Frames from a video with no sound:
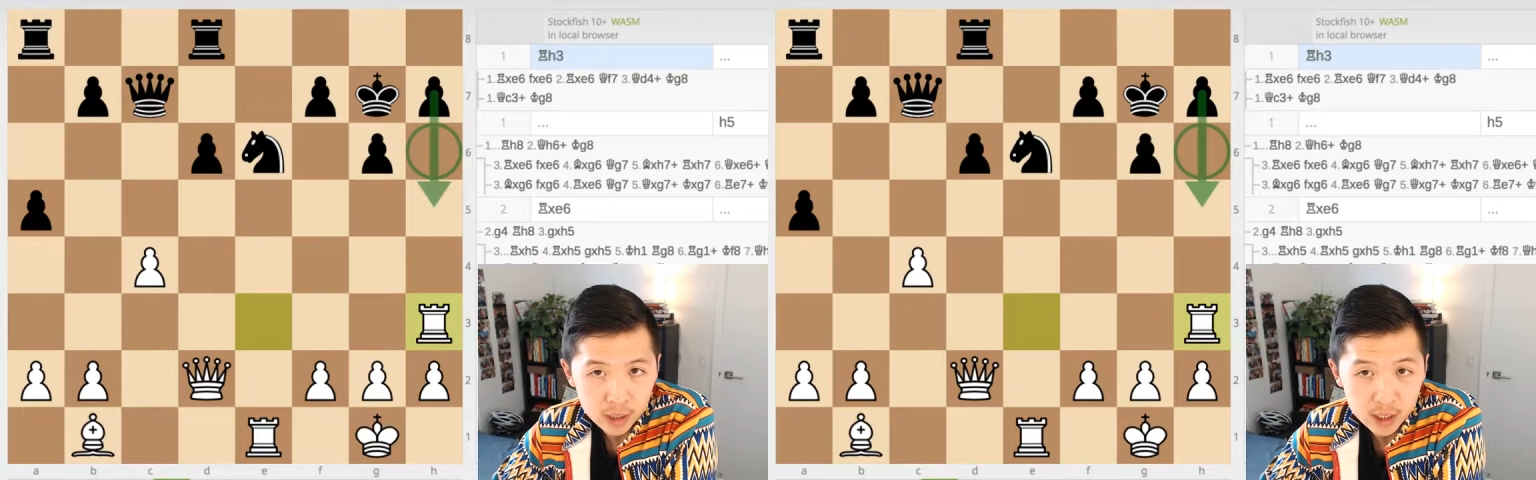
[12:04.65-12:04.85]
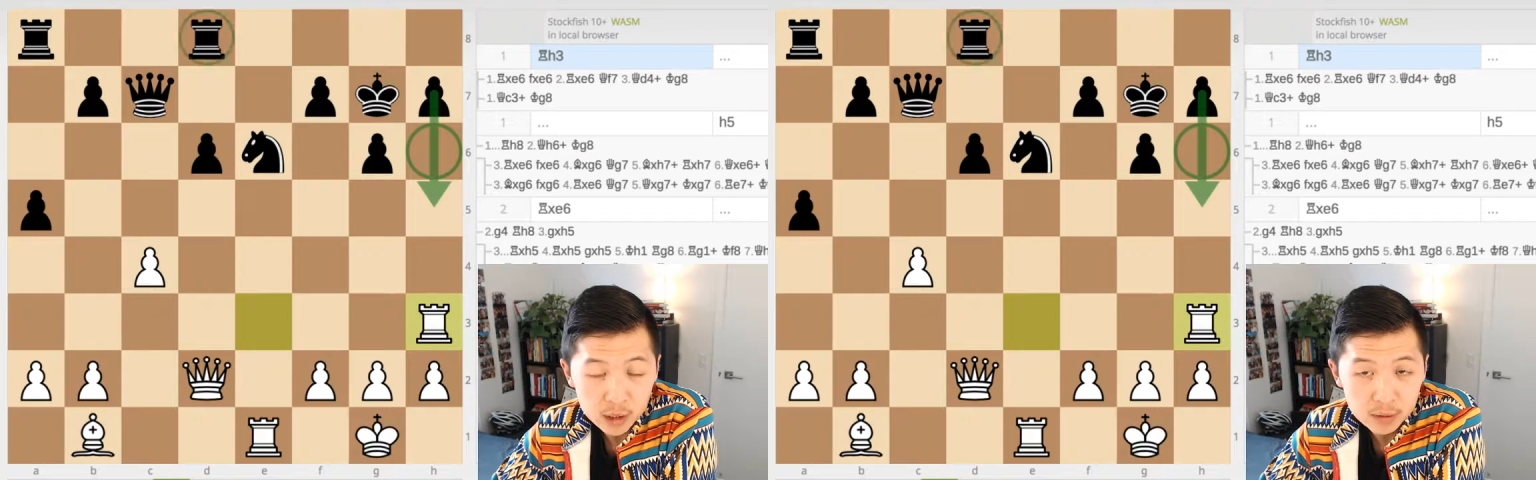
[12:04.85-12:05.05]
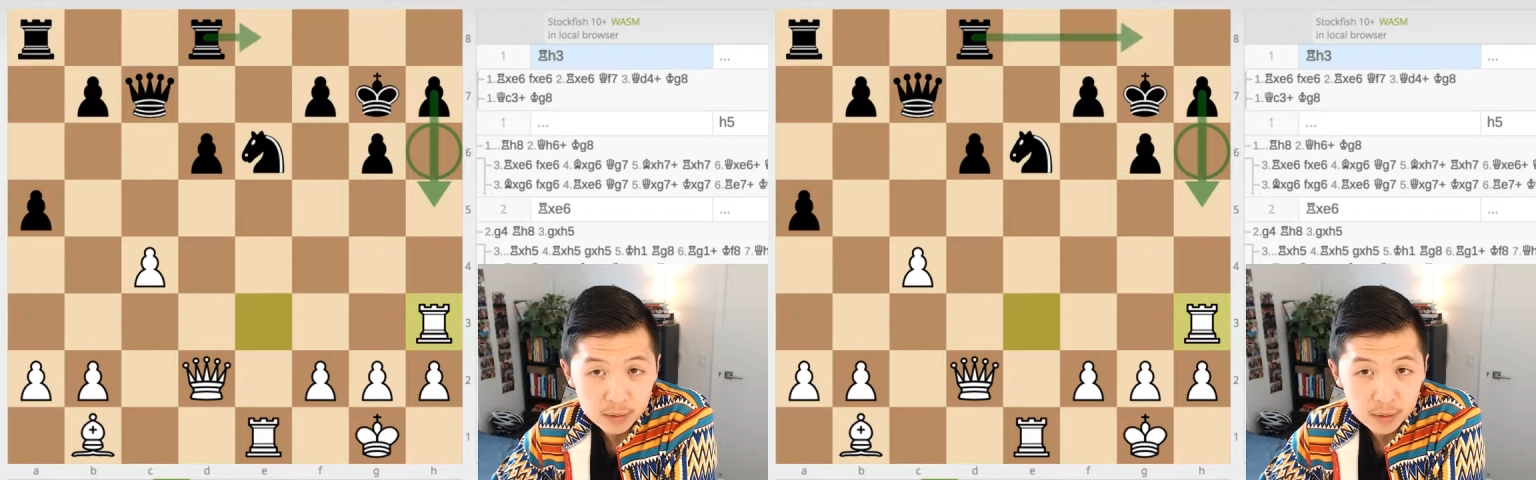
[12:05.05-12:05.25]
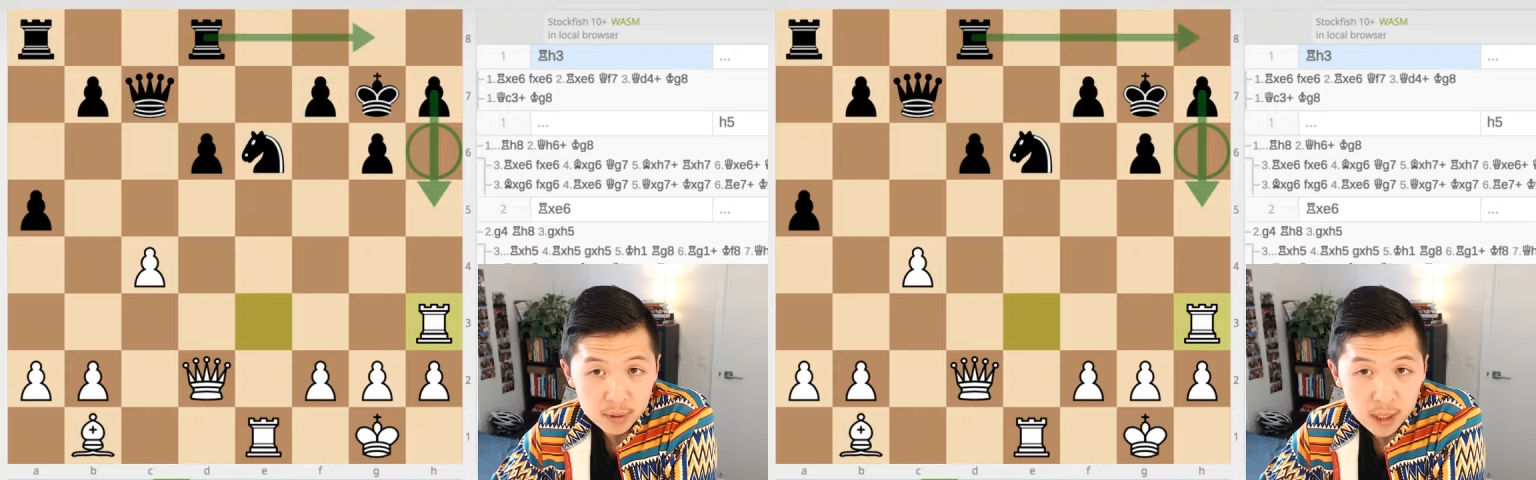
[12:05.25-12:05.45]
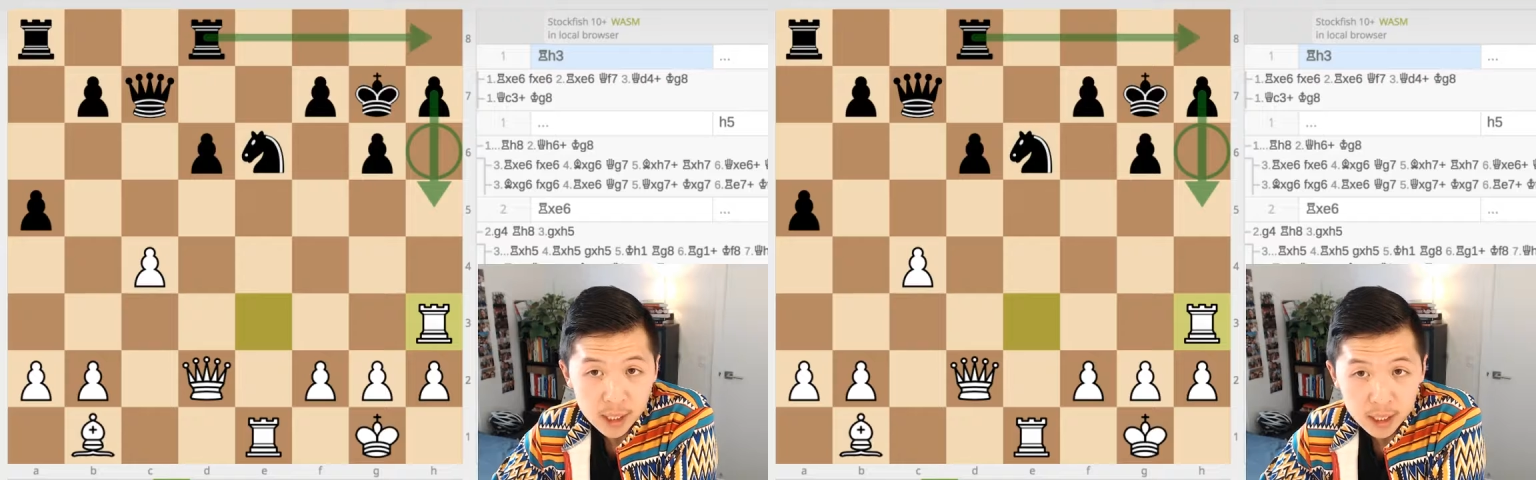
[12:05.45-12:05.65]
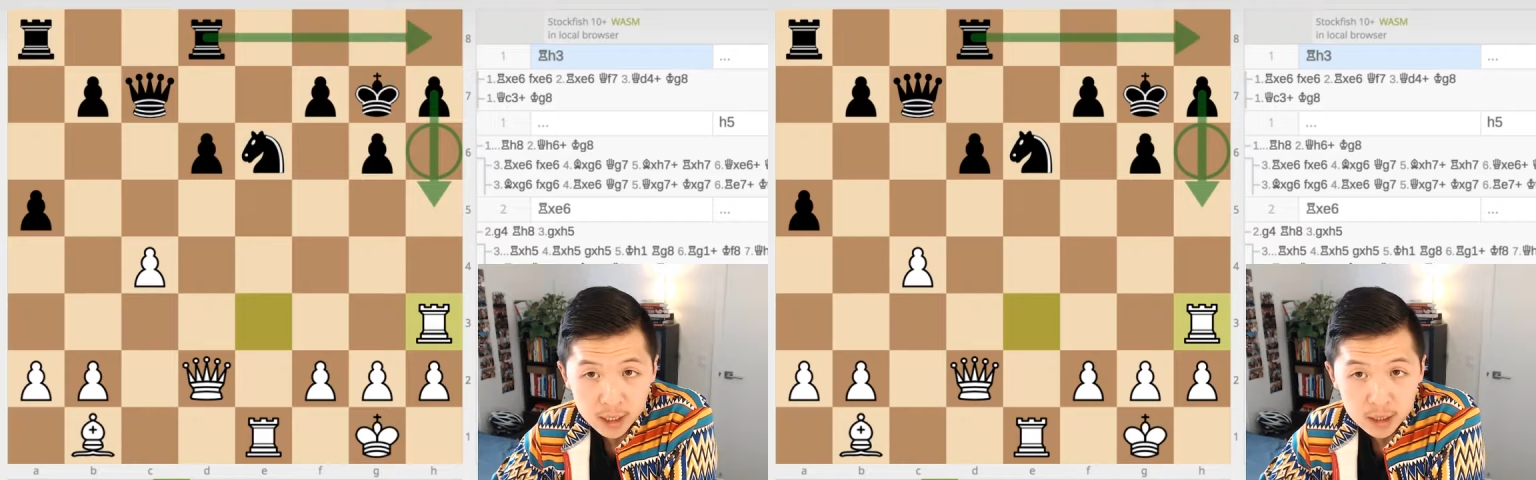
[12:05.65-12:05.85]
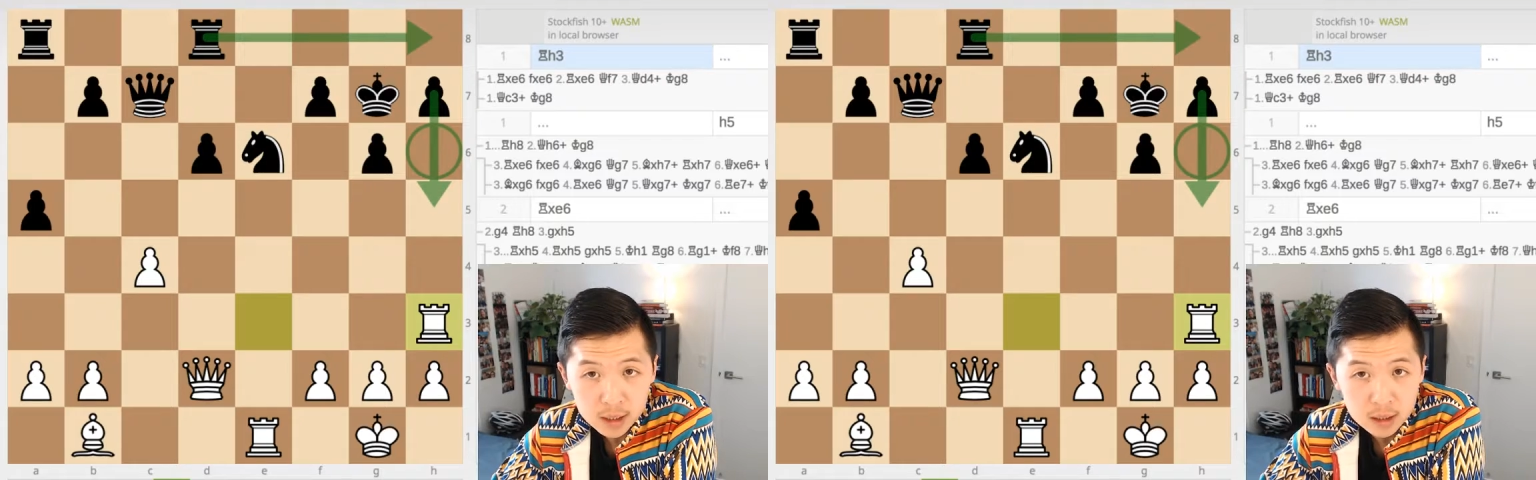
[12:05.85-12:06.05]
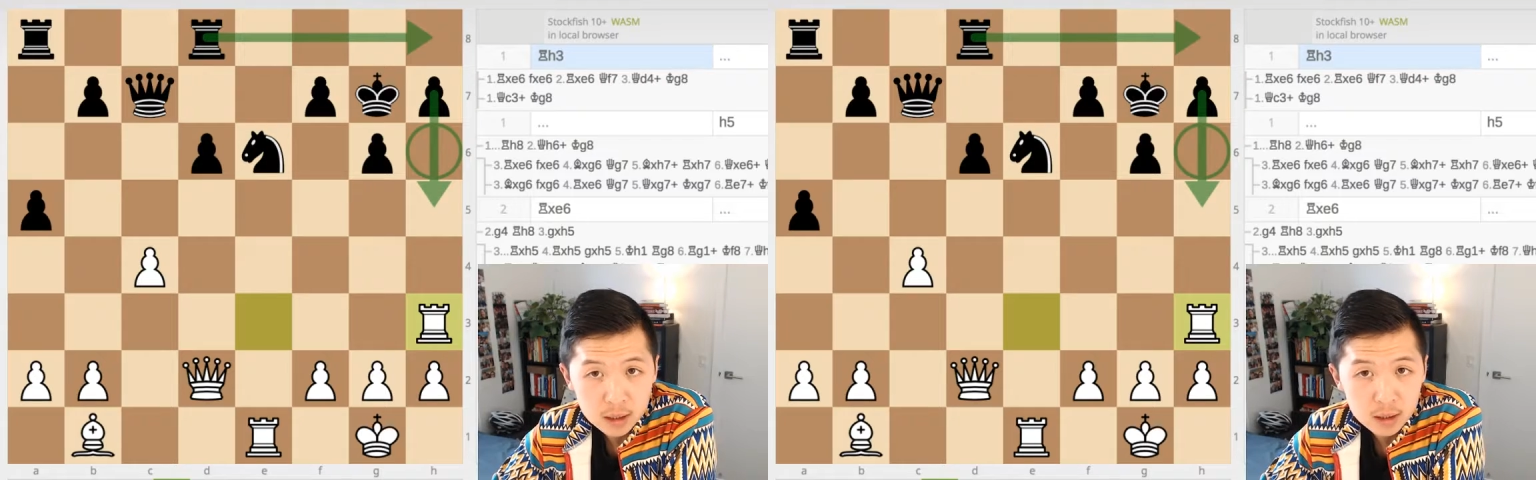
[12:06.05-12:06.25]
h8.